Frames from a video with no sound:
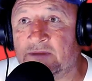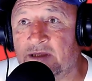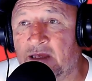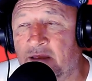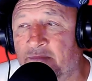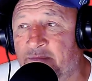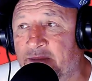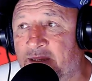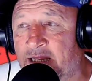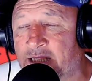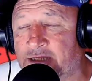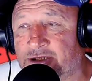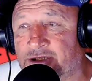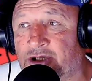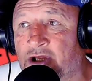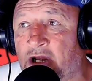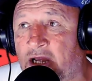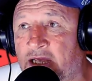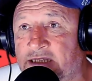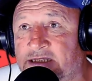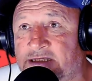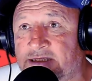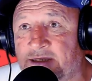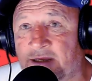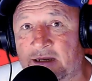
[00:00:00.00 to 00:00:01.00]
Yeah. I mean, that's
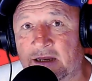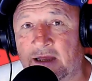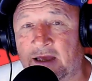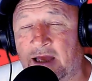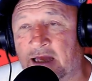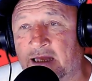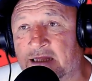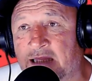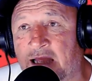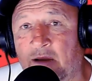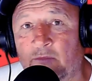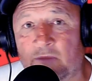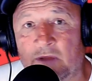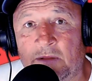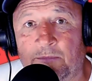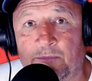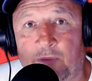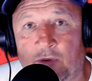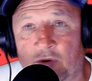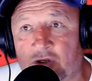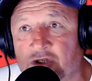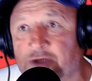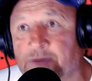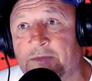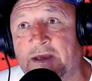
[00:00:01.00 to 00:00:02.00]
great. And I, I will
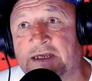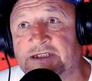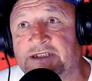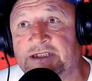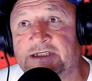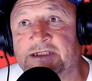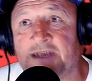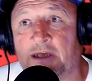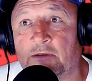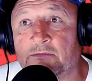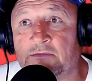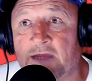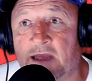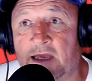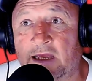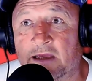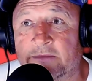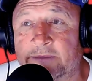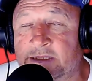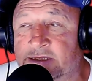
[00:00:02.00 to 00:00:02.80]
put his message out there,